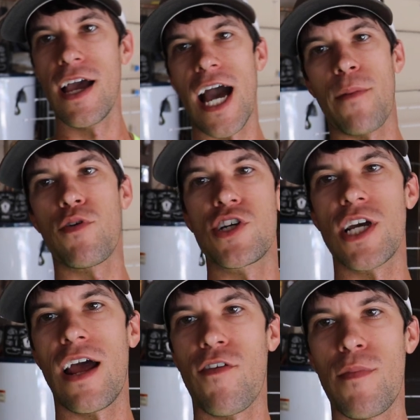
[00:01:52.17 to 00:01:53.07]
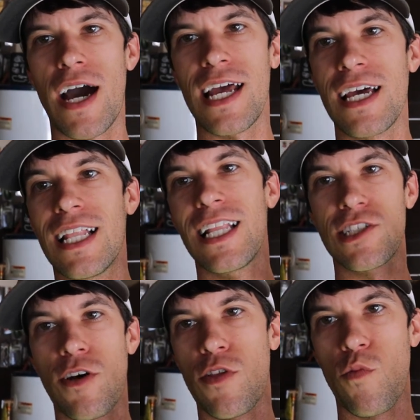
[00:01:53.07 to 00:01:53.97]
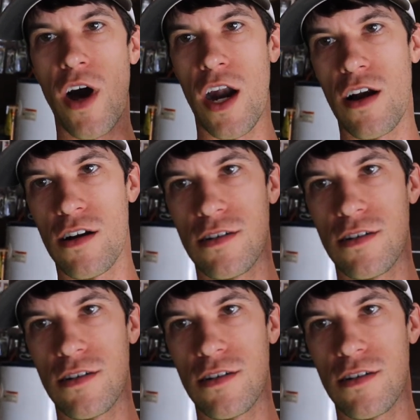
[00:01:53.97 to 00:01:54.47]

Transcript: I appreciate everybody. Let's go to the water.